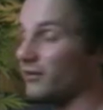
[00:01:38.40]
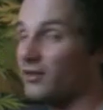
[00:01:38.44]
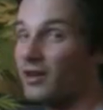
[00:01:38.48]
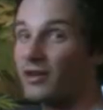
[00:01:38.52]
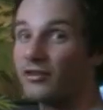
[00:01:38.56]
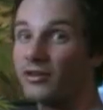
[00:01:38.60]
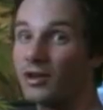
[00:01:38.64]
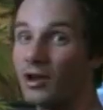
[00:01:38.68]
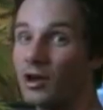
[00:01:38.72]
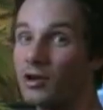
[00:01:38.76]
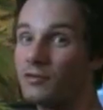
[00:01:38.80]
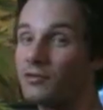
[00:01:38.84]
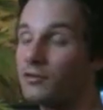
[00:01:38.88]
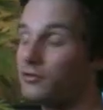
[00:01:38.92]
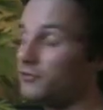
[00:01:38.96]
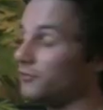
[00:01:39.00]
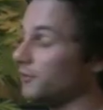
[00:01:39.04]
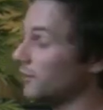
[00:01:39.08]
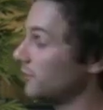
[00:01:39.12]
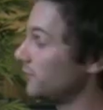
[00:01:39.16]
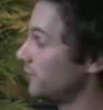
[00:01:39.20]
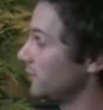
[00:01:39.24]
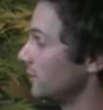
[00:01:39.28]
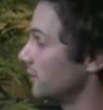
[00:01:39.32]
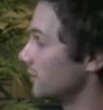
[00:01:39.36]
actually over
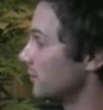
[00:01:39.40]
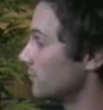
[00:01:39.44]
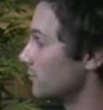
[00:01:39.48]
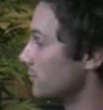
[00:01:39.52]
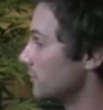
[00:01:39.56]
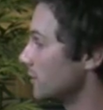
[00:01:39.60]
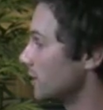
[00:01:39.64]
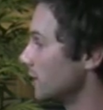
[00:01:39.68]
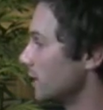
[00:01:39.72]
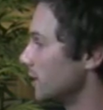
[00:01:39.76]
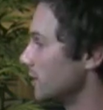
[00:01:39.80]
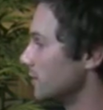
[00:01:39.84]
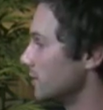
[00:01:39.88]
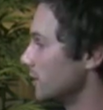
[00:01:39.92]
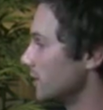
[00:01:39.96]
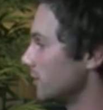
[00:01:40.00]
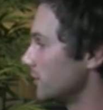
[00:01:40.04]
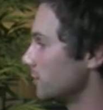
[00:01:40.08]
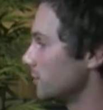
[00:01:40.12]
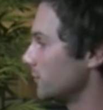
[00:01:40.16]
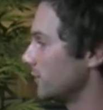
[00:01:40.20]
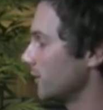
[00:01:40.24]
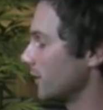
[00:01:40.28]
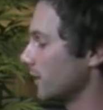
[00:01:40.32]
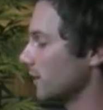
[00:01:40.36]
50 of them in
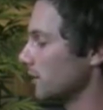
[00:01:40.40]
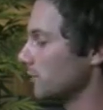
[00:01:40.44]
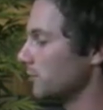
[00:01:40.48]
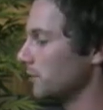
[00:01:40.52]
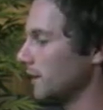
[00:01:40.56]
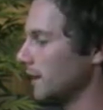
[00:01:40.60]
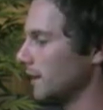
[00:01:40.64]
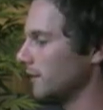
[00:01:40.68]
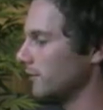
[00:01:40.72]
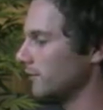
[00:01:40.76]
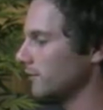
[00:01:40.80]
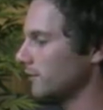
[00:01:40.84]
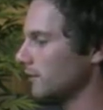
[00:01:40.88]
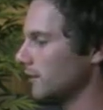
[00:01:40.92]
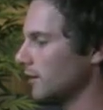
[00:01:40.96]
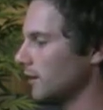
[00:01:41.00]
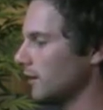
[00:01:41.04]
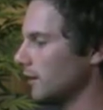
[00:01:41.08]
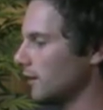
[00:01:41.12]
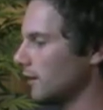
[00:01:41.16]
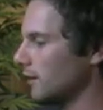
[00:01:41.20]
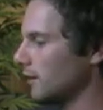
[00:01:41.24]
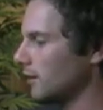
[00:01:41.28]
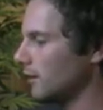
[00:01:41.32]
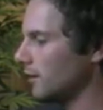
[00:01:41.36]
this particular piece,
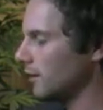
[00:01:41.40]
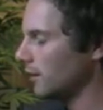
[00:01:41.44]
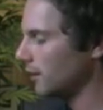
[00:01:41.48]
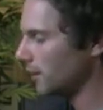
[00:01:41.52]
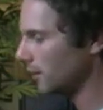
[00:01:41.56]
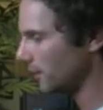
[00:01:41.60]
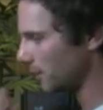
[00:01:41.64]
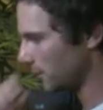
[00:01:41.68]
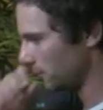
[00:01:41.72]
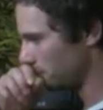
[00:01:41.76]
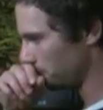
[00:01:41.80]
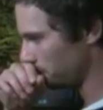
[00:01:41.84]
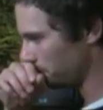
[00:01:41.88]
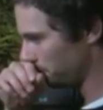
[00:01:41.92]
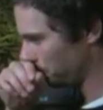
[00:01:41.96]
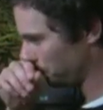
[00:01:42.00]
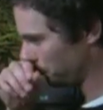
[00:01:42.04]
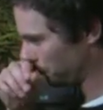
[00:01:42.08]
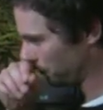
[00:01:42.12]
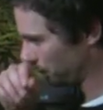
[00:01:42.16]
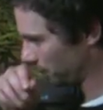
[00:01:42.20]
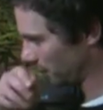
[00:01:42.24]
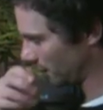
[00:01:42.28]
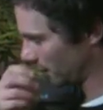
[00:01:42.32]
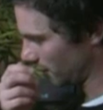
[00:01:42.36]
and
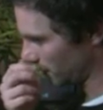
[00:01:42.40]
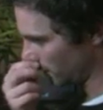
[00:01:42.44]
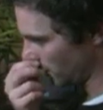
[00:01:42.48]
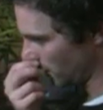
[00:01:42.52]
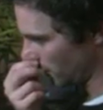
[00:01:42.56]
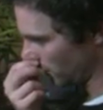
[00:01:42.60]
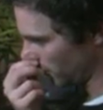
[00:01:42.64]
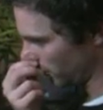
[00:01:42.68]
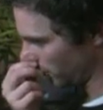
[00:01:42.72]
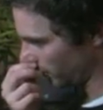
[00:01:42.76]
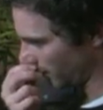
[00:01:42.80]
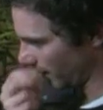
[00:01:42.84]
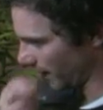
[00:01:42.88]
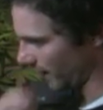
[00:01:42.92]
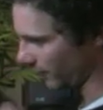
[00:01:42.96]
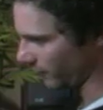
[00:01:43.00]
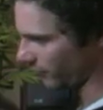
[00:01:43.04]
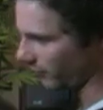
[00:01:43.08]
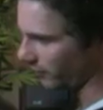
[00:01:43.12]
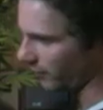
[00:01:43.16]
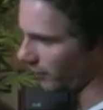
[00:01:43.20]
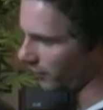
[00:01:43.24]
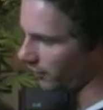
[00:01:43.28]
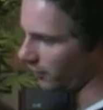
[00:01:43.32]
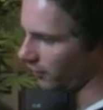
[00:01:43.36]
those
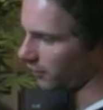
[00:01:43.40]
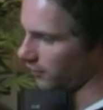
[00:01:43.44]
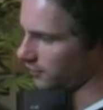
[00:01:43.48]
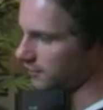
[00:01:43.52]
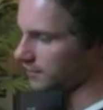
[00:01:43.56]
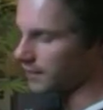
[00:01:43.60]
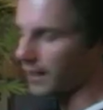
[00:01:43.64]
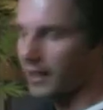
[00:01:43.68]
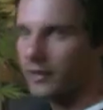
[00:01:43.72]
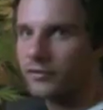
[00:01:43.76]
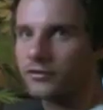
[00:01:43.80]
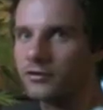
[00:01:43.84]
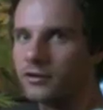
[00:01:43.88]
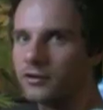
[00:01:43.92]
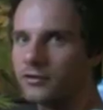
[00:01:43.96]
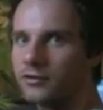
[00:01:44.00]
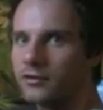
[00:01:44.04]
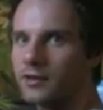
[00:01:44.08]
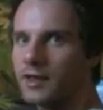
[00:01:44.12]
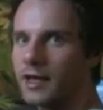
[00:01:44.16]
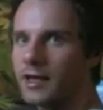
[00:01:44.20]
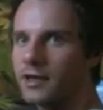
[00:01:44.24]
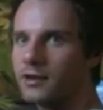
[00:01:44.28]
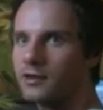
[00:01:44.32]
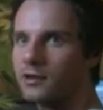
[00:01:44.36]
HDR
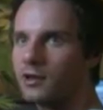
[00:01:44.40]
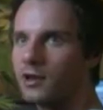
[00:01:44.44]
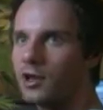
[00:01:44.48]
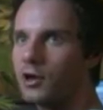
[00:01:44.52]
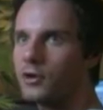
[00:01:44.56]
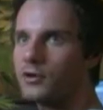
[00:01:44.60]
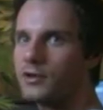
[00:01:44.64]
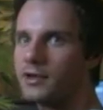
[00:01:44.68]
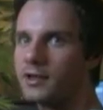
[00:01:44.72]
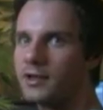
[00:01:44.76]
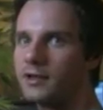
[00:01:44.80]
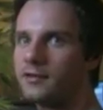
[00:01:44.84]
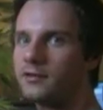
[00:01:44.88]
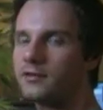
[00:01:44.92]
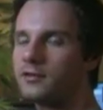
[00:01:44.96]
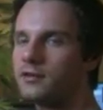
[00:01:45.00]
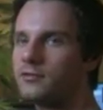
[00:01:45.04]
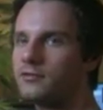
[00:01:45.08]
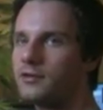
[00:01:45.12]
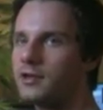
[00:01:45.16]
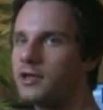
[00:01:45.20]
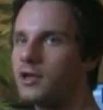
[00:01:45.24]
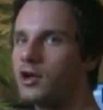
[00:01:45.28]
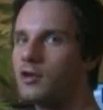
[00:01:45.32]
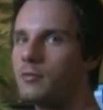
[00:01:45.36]
textures are then loaded into
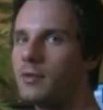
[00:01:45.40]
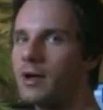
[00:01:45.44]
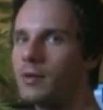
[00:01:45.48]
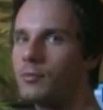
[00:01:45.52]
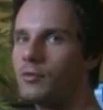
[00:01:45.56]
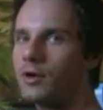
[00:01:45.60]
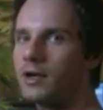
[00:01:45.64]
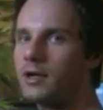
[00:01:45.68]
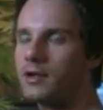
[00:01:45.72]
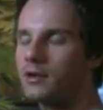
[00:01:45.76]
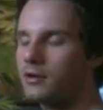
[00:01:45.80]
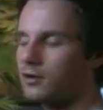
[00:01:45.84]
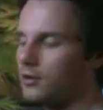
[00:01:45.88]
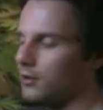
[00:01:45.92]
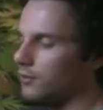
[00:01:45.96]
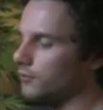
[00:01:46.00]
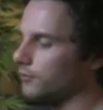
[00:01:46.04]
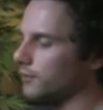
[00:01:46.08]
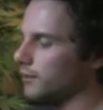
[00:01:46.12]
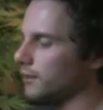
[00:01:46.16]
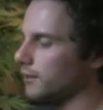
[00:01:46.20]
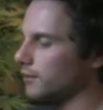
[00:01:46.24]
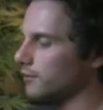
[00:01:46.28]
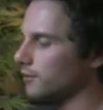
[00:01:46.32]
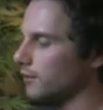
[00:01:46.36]
the video memory
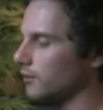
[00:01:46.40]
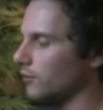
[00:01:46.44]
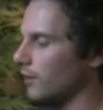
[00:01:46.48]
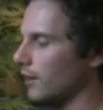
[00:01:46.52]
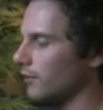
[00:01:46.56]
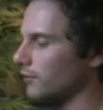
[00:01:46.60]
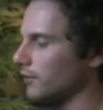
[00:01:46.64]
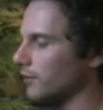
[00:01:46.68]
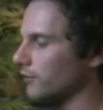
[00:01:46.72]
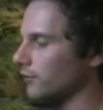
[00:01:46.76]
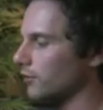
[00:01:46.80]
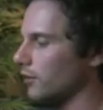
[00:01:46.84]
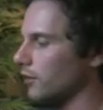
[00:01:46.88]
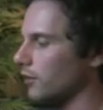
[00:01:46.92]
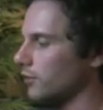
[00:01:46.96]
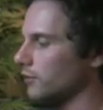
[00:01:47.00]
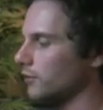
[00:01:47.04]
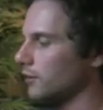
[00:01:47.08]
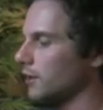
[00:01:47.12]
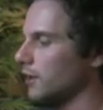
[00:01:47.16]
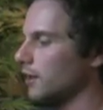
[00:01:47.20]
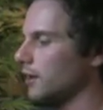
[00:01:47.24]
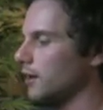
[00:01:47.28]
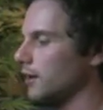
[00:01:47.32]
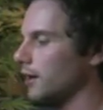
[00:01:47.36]
of the graphics
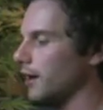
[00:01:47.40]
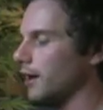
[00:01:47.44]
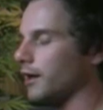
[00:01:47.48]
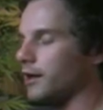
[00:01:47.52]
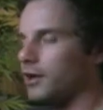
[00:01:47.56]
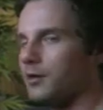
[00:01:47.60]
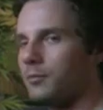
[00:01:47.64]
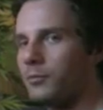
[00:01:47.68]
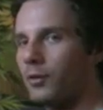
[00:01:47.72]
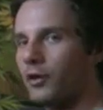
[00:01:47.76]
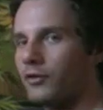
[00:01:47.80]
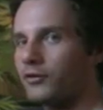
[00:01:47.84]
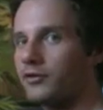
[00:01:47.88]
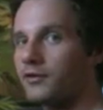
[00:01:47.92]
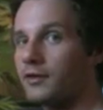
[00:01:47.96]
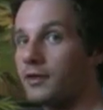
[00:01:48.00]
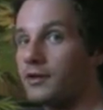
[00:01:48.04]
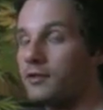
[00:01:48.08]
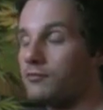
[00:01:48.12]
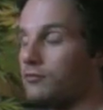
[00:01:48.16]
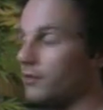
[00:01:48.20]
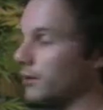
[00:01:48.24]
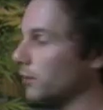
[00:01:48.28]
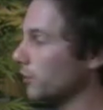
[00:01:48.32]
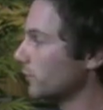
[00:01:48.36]
card and
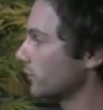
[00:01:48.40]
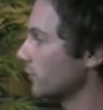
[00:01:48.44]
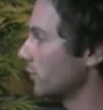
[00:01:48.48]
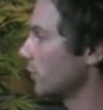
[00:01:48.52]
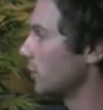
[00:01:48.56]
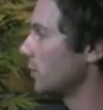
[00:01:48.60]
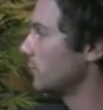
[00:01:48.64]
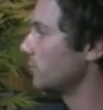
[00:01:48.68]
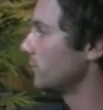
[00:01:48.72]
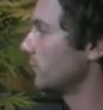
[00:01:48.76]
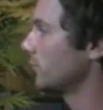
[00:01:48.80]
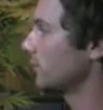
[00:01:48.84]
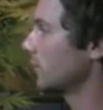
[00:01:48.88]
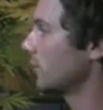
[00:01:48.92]
composited in real time.